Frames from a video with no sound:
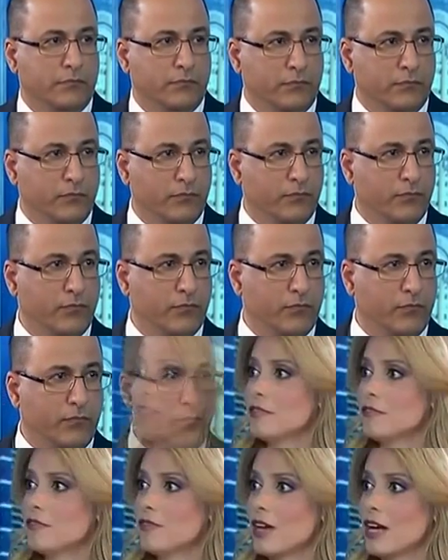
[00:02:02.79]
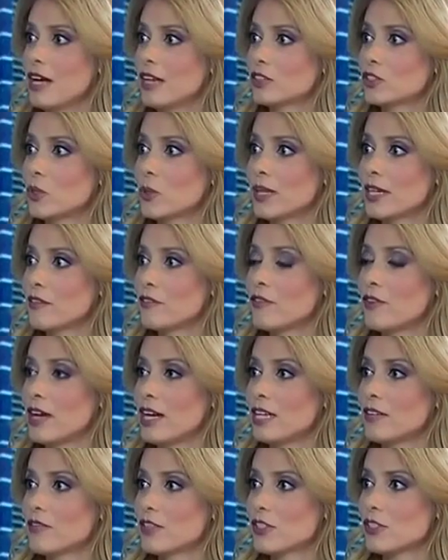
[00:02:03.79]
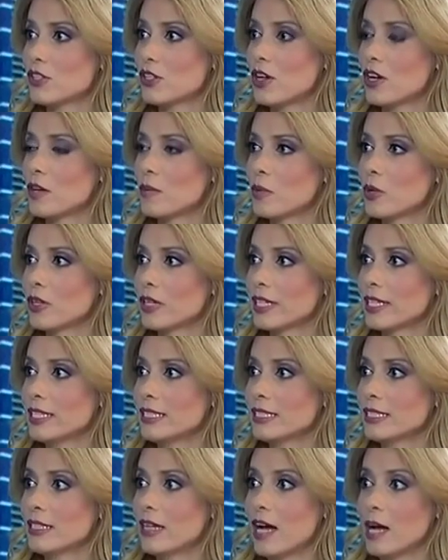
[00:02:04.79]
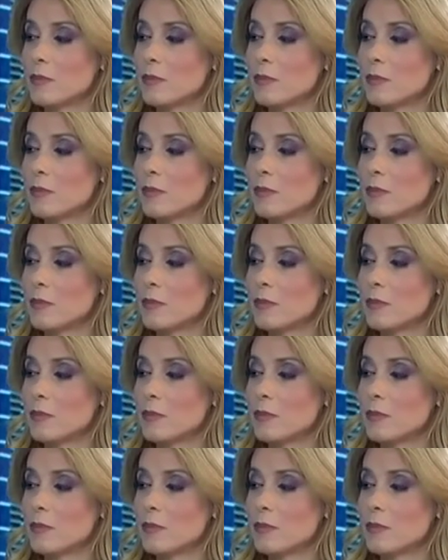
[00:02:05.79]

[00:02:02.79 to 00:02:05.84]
the Tel Aviv 25, the stock market,